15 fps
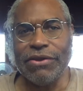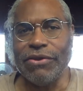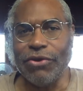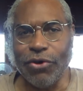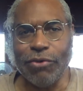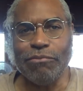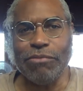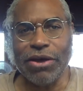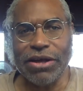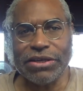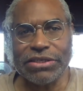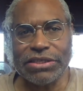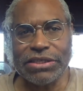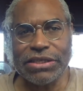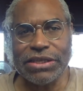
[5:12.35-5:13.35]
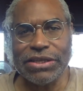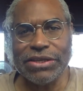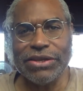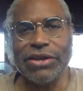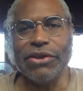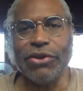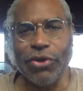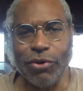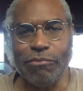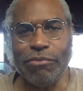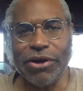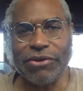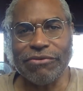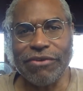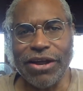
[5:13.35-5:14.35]
No bucks, no
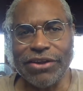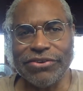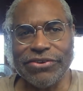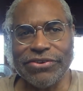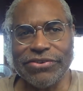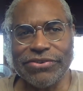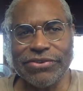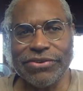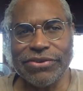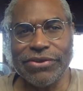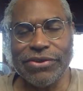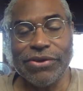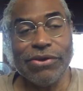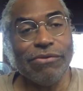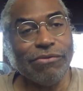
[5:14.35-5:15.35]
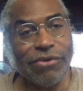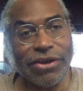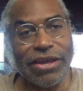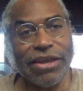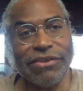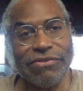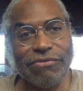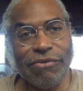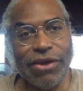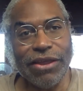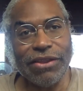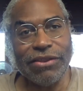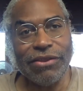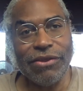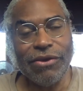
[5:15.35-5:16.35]
Buck Rogers. Well, guess what?
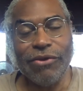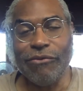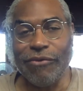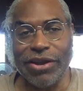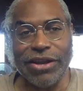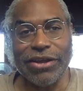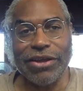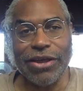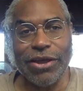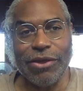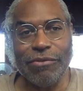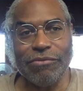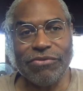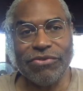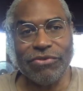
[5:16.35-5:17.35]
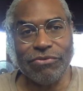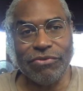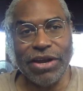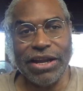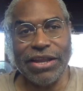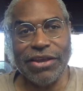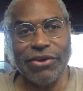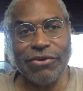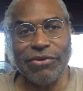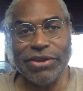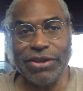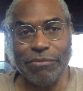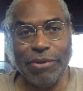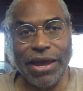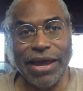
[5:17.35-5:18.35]
When it comes to radio
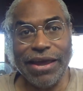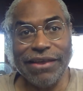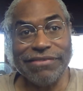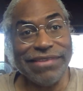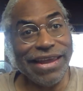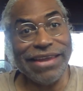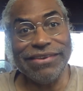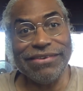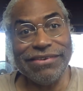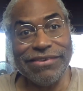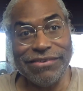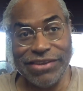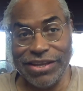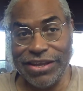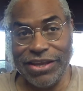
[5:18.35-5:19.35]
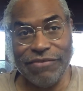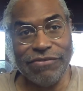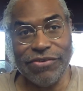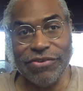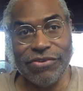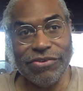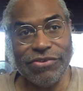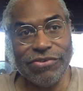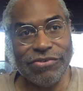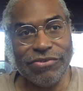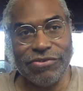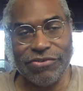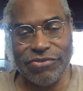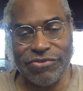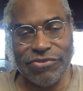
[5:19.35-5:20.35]
in the past and even
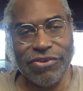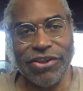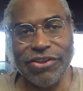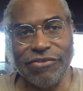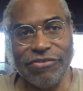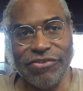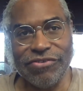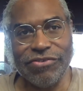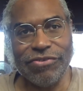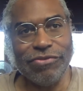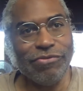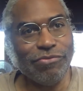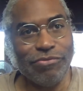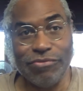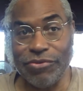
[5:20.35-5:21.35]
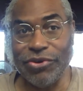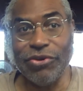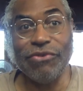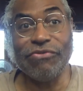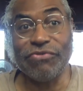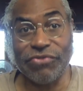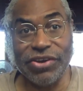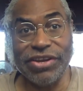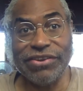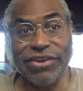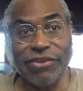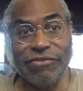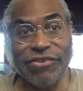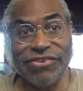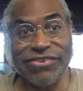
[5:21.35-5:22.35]
television, no free
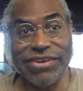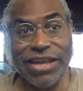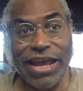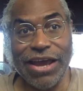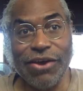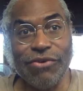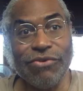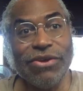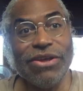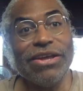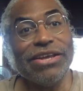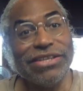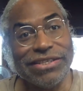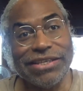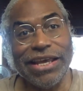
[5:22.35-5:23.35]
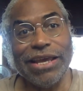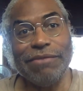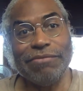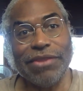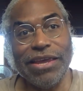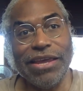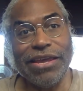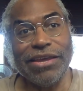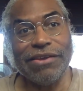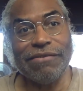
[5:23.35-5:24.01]
television now, same thing.